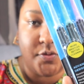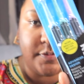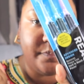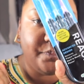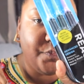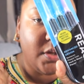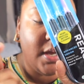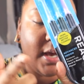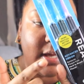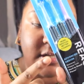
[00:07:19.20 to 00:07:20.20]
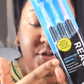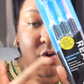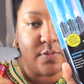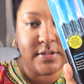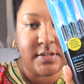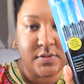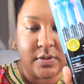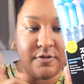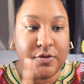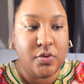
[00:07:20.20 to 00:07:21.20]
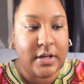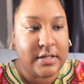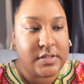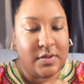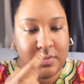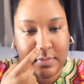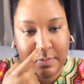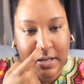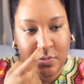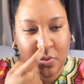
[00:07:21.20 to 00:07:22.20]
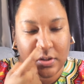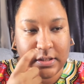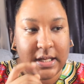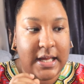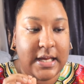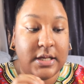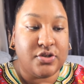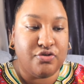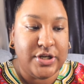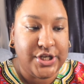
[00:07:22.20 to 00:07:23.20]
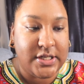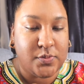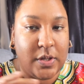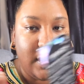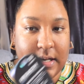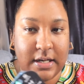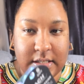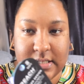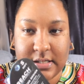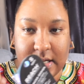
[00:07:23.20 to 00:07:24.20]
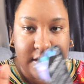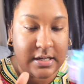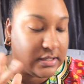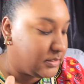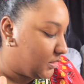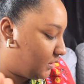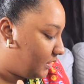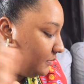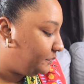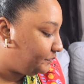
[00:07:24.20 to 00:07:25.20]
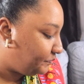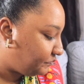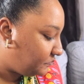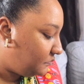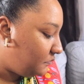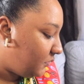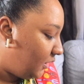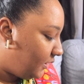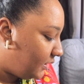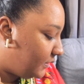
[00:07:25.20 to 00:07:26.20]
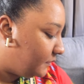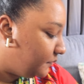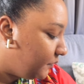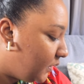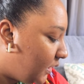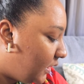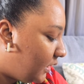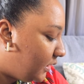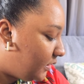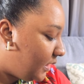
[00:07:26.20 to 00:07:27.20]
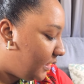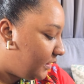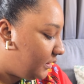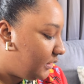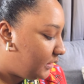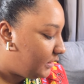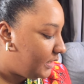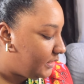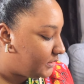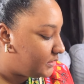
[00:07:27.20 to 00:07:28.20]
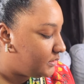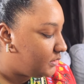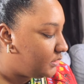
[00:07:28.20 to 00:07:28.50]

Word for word: one, and it's always this one. If we don't get this one, we might buy the one. It's Reach as well, and has like a kind of glitter thing. Yeah, then next